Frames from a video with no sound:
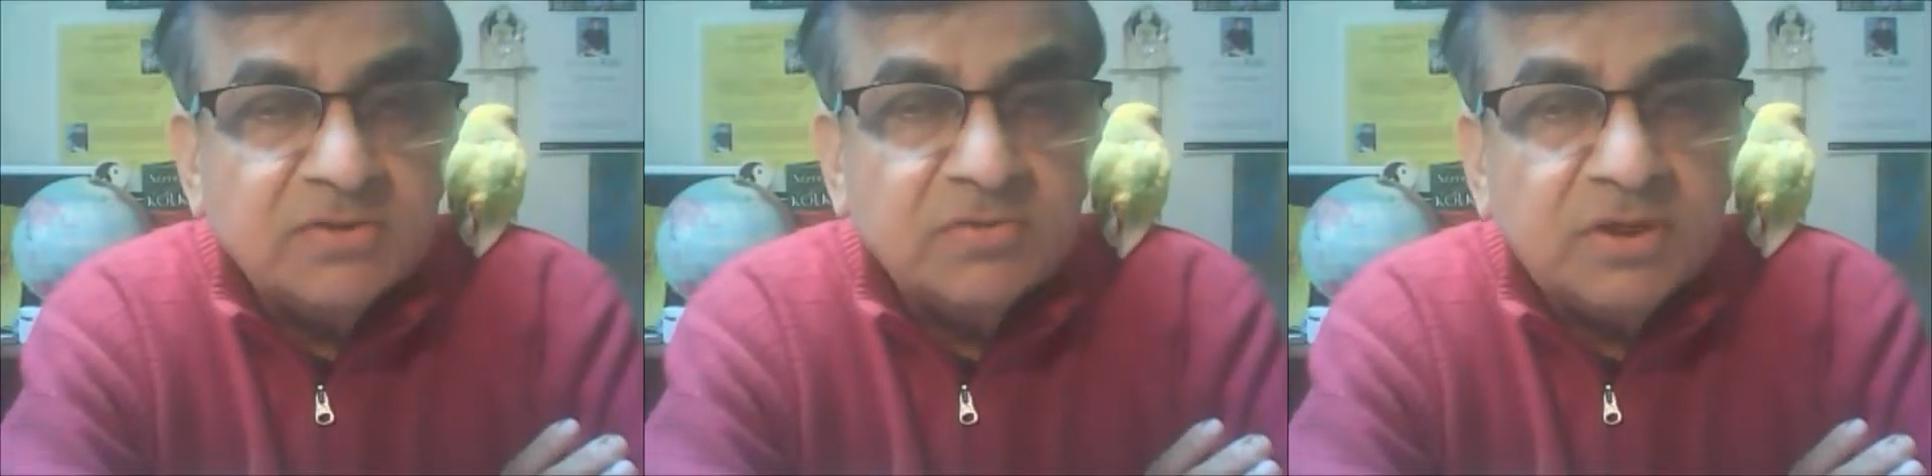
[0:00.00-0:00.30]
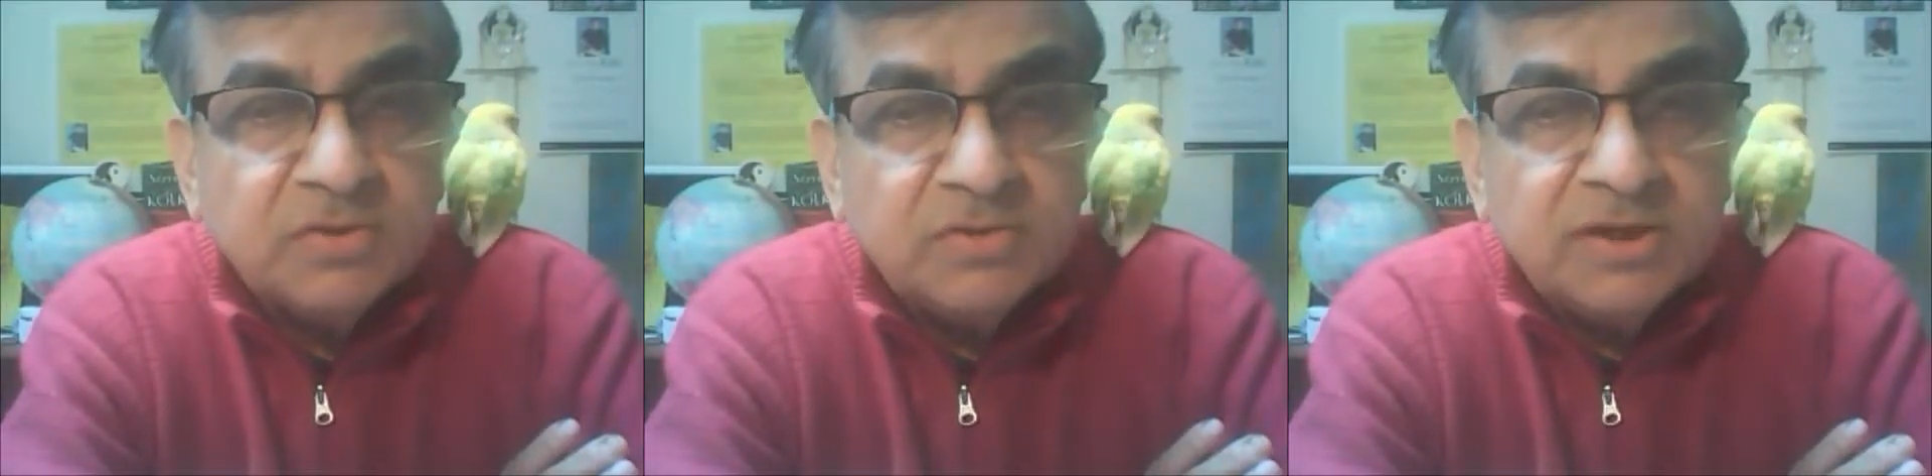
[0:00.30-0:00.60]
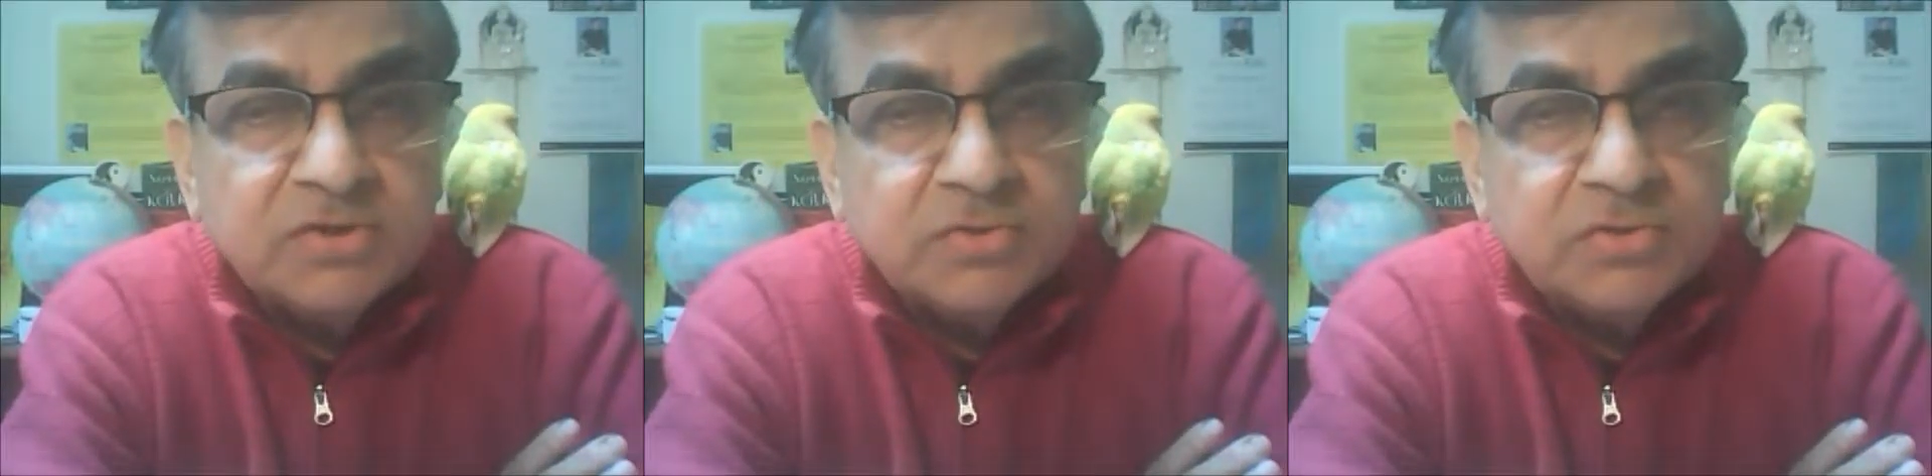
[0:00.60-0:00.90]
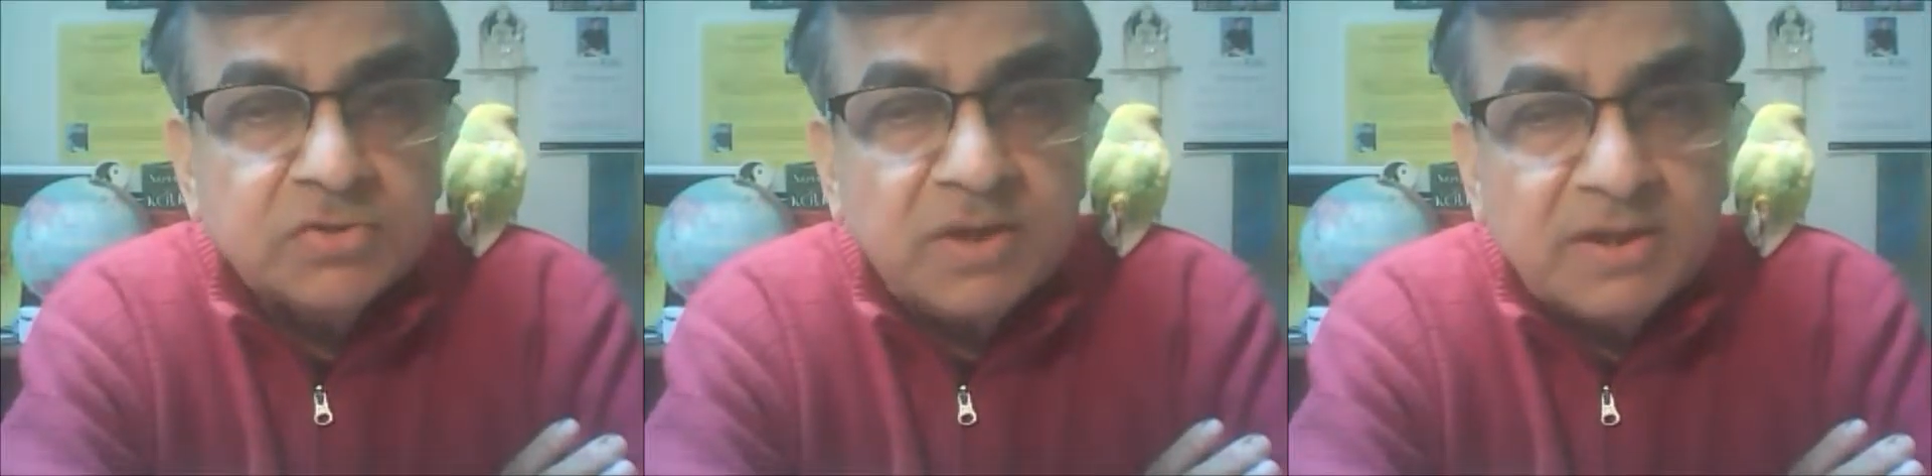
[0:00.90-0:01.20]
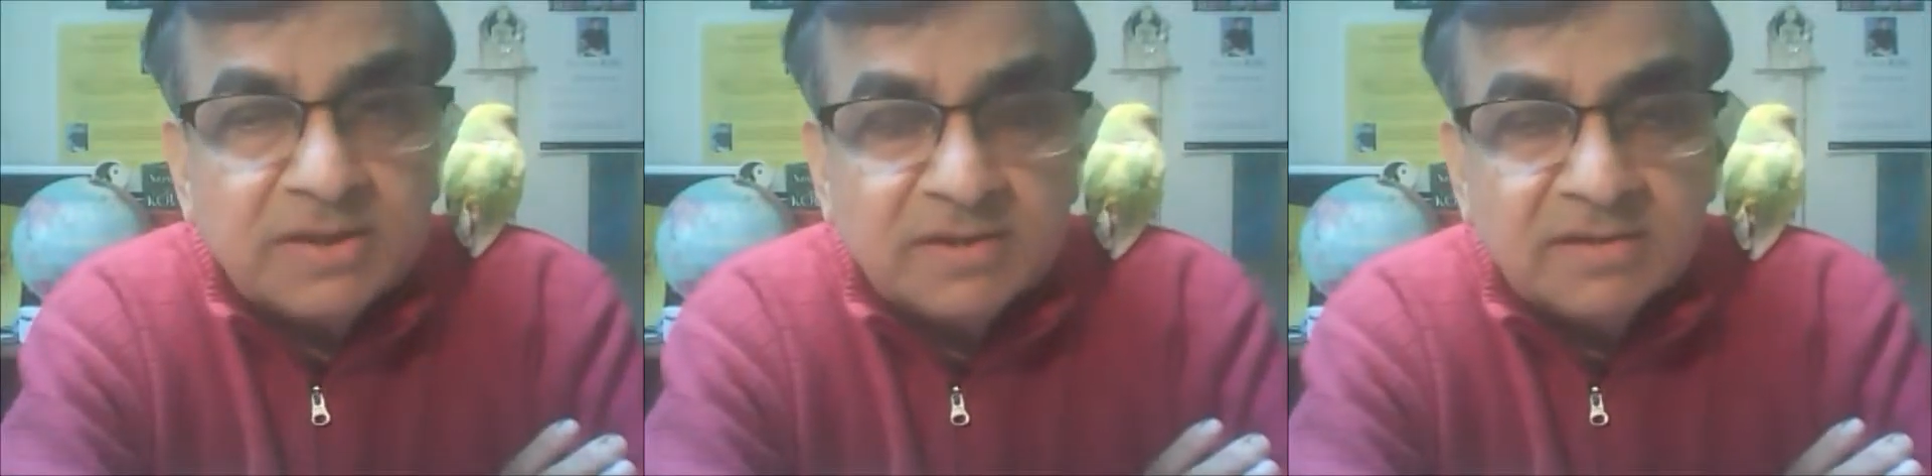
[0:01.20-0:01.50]
to liquidate Jewish
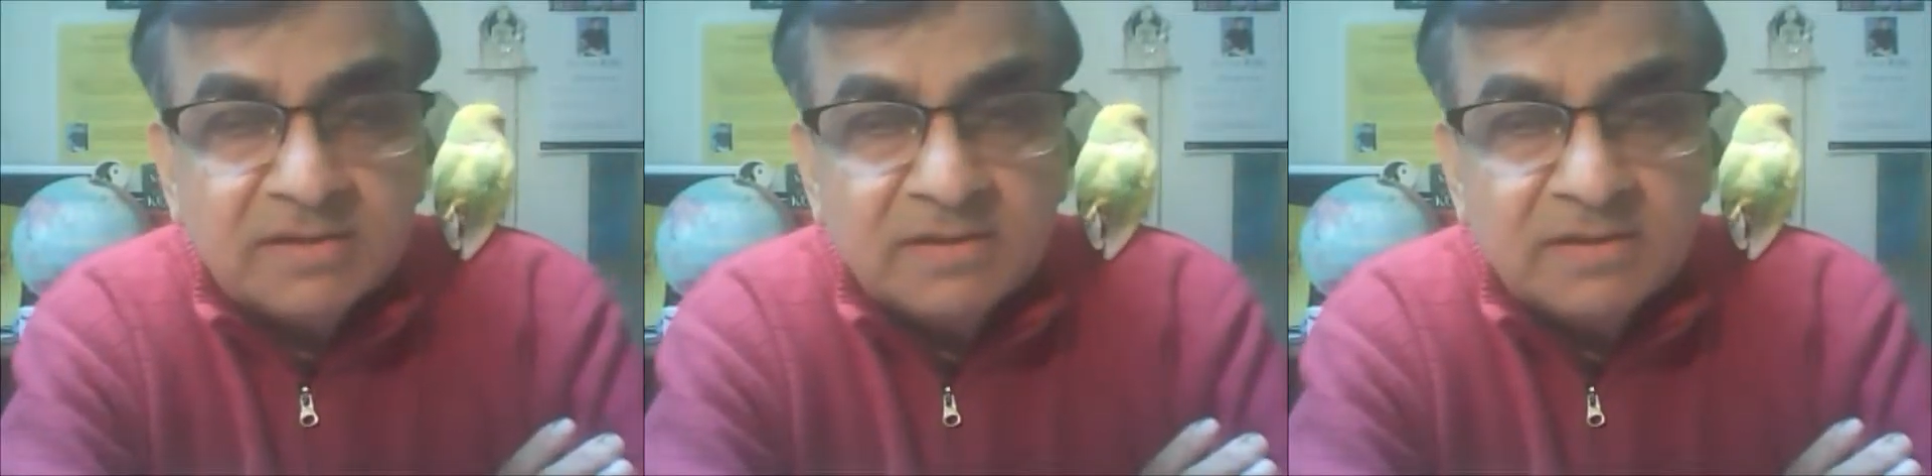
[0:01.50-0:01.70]
wealth.